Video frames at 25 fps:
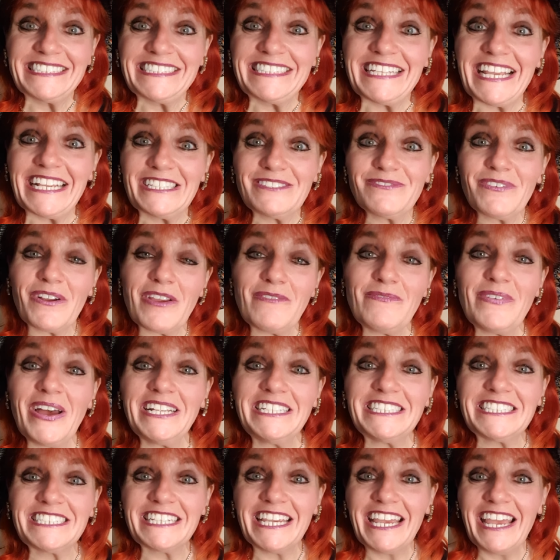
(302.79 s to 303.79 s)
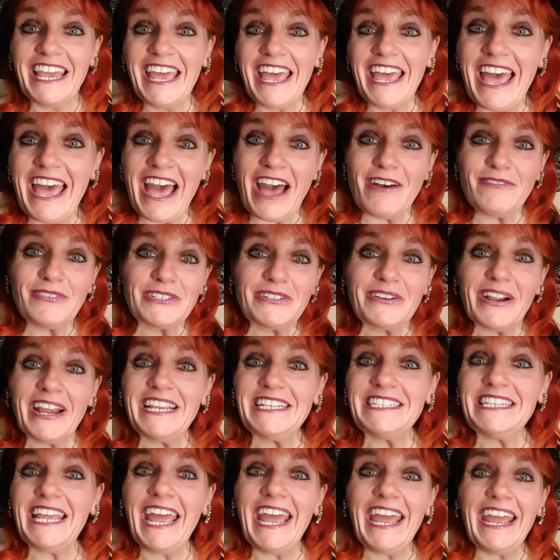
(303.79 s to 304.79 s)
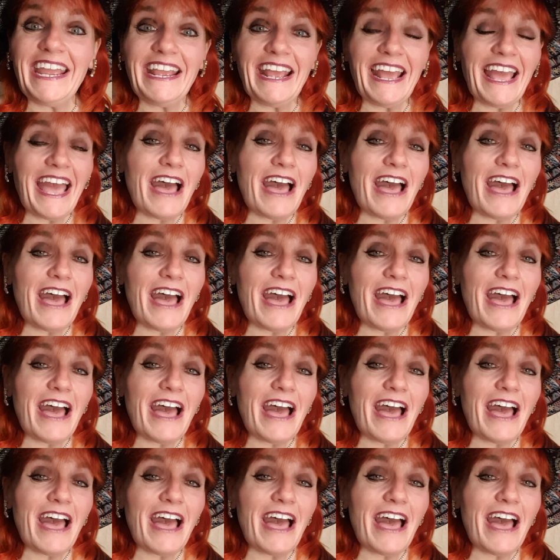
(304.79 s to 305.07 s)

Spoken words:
Thanks very much. Have a great day.